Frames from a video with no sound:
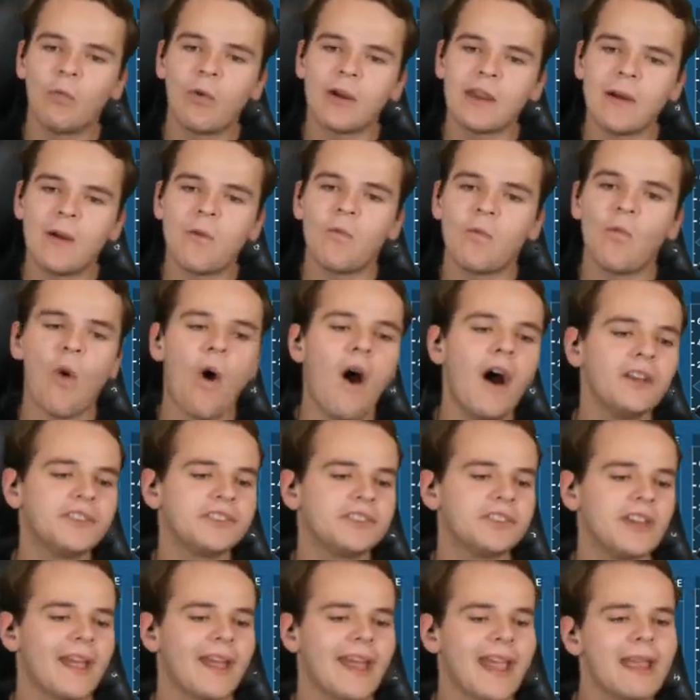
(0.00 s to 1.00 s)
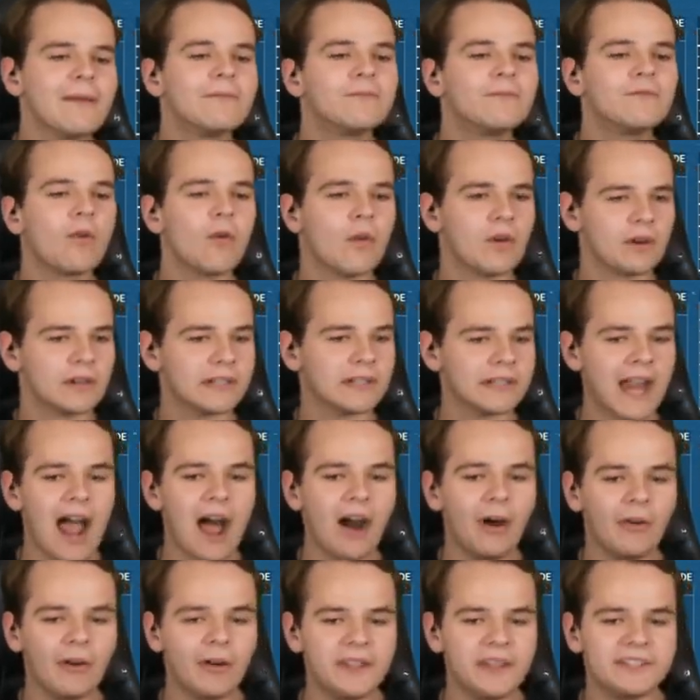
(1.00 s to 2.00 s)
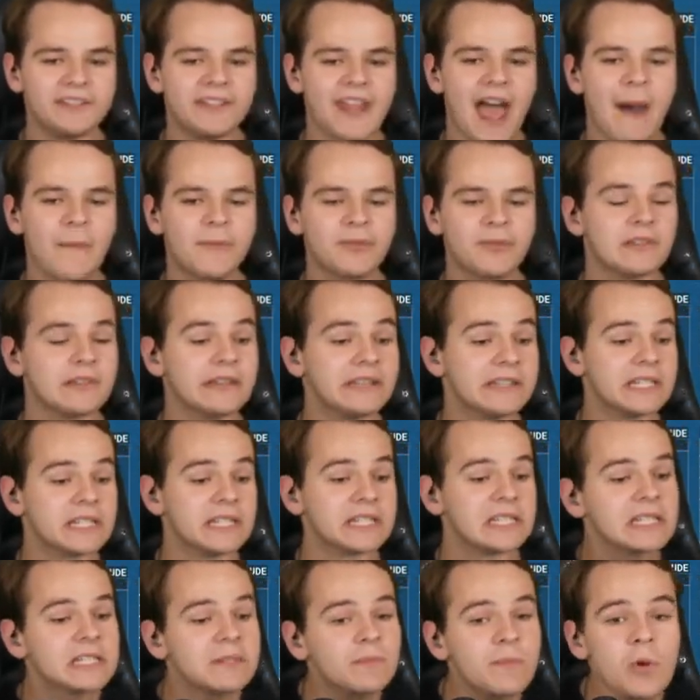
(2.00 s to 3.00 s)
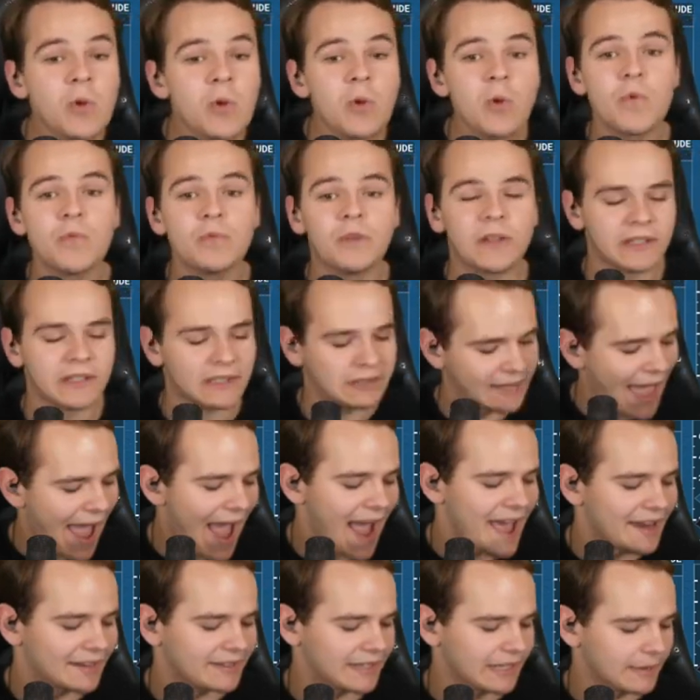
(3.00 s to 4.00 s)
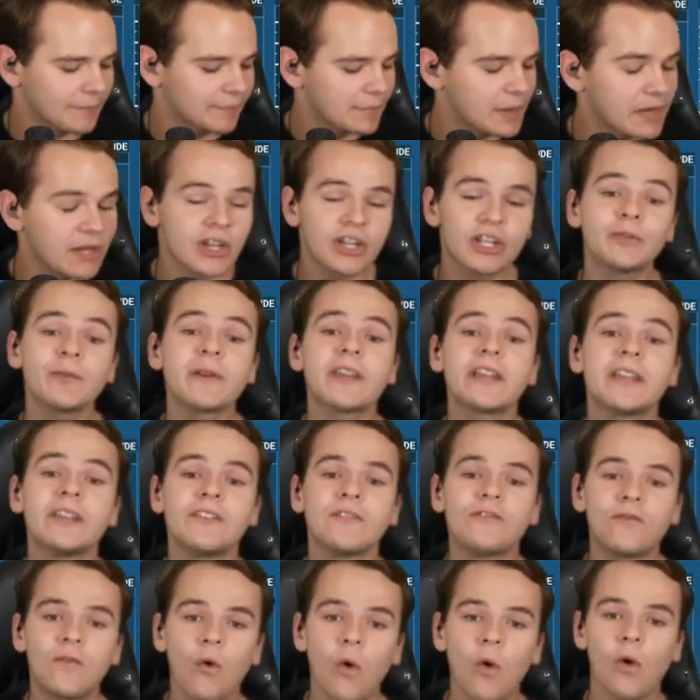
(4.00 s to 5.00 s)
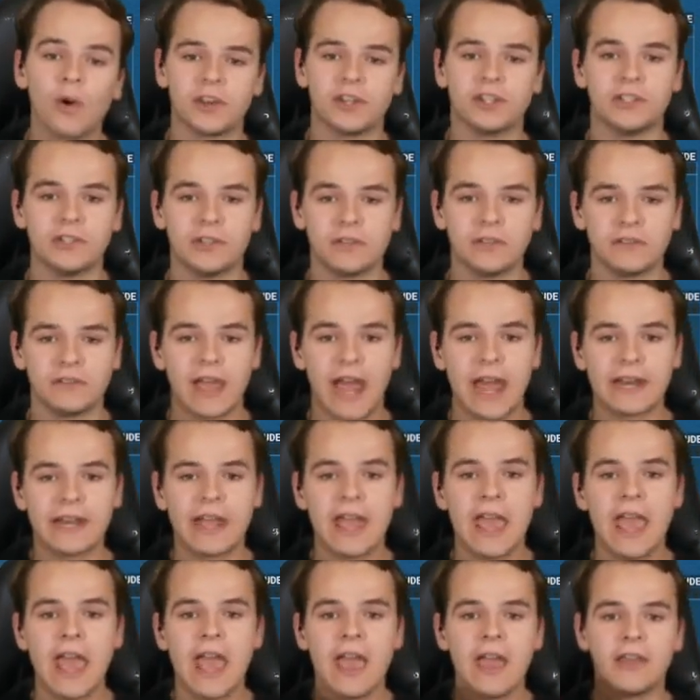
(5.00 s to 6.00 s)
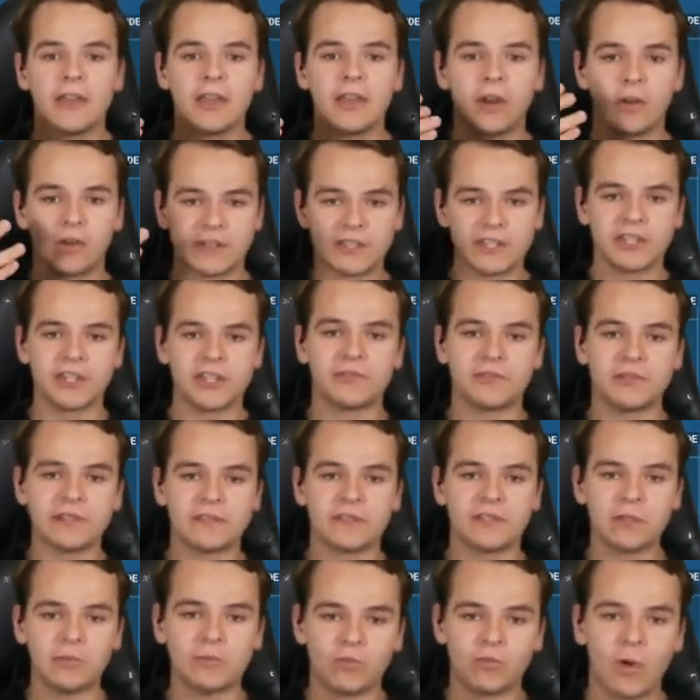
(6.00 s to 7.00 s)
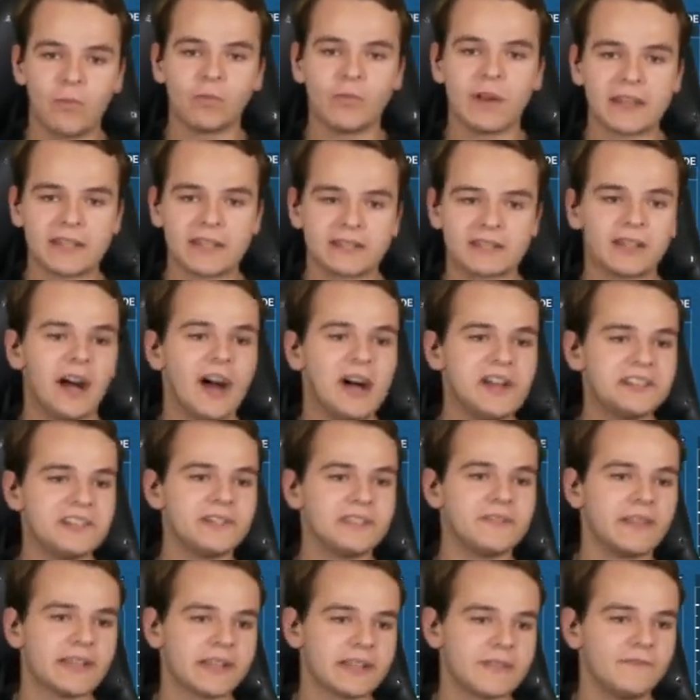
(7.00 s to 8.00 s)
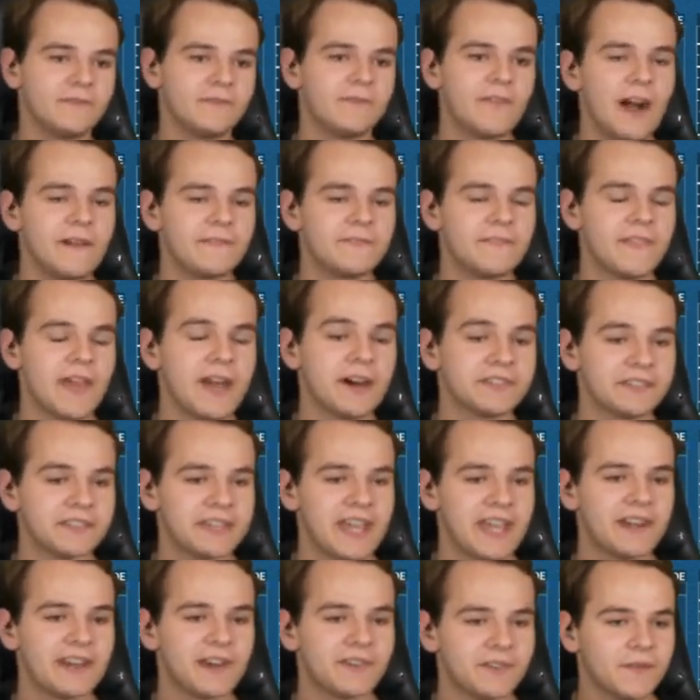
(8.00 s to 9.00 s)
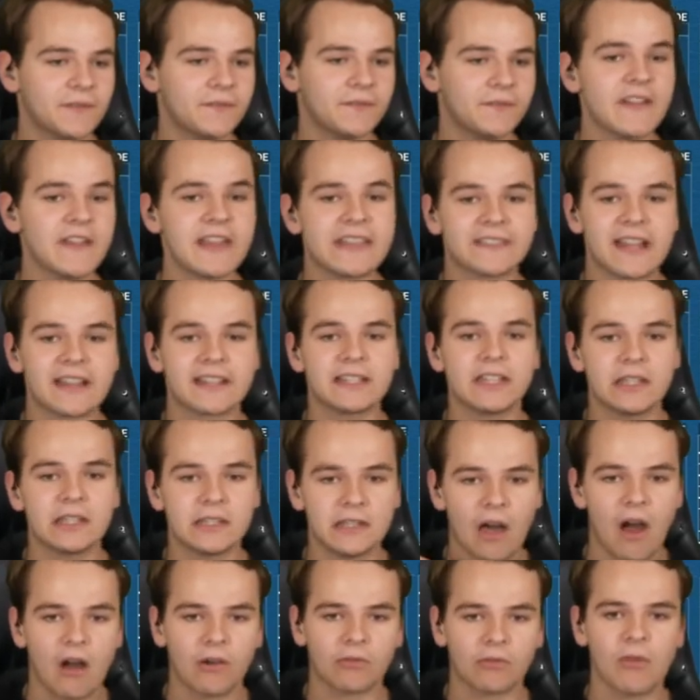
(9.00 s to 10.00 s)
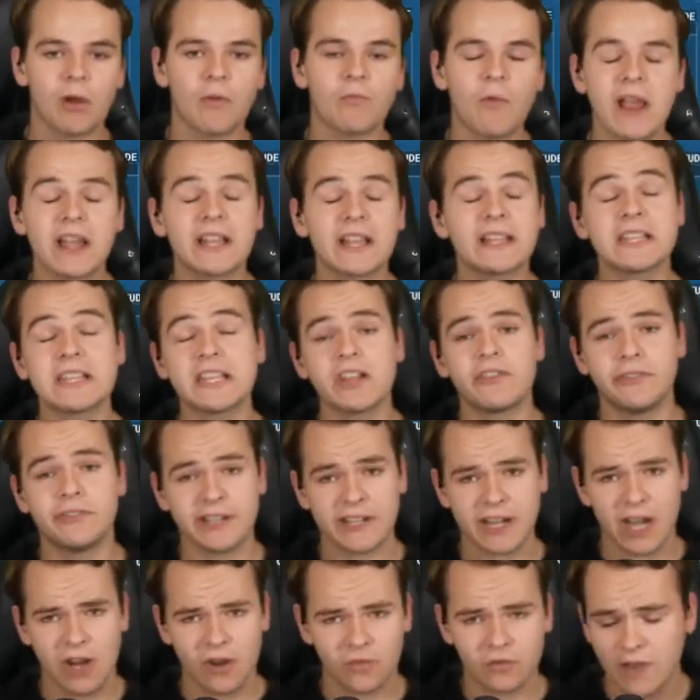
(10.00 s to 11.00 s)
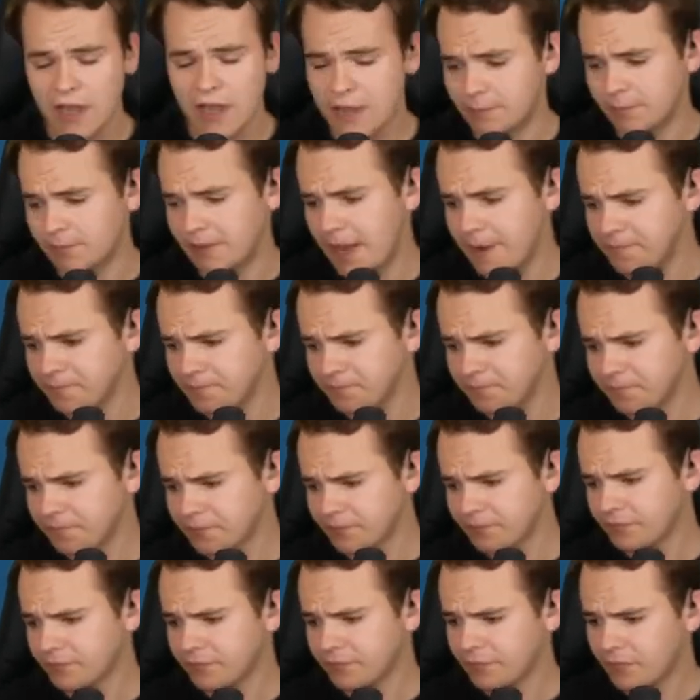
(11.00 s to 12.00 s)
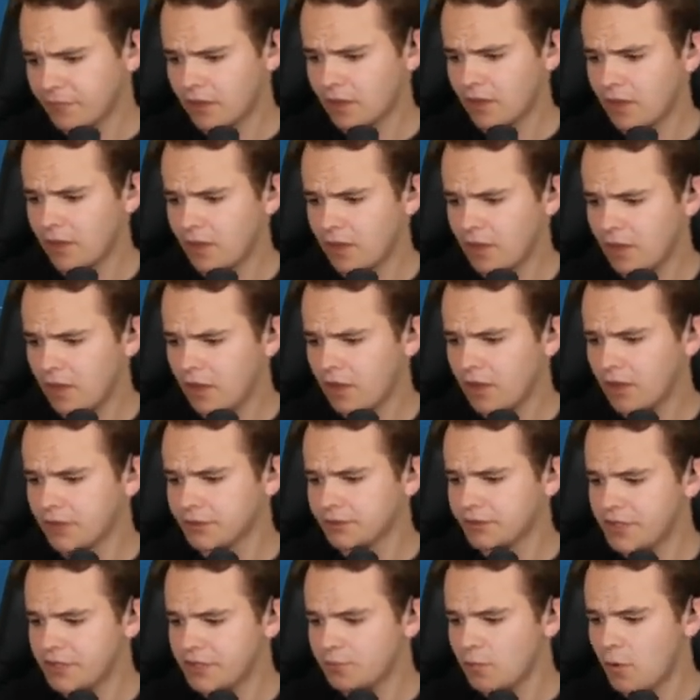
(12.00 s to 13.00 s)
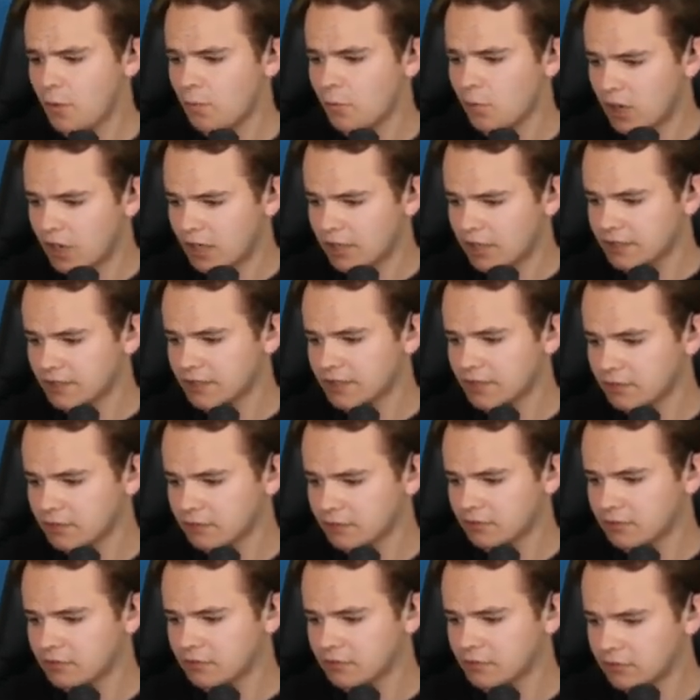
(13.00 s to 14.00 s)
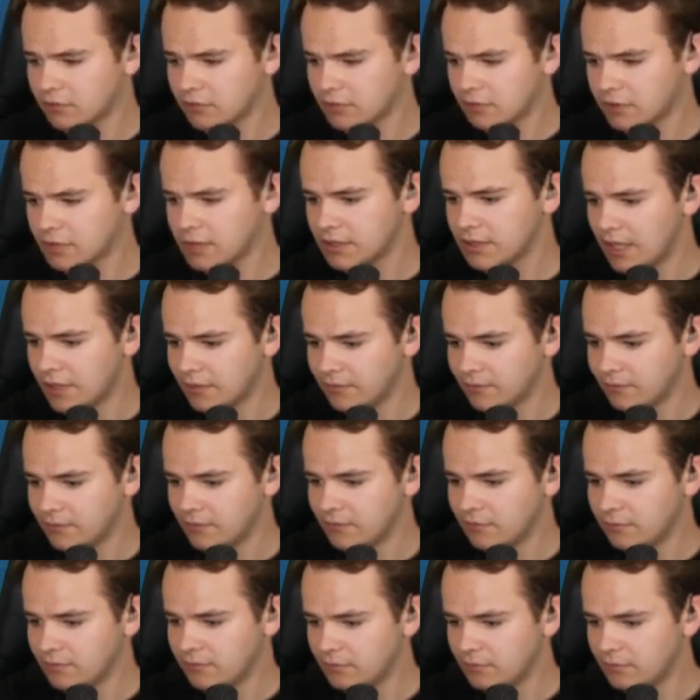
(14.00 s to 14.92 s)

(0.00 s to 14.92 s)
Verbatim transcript: What I want to aim for now is an absolutely smooth landing because we can afford to do that. You know, considering the runway size of like 5,800 feet. That's a long runway considering our flight plan. So this will work. Stuff.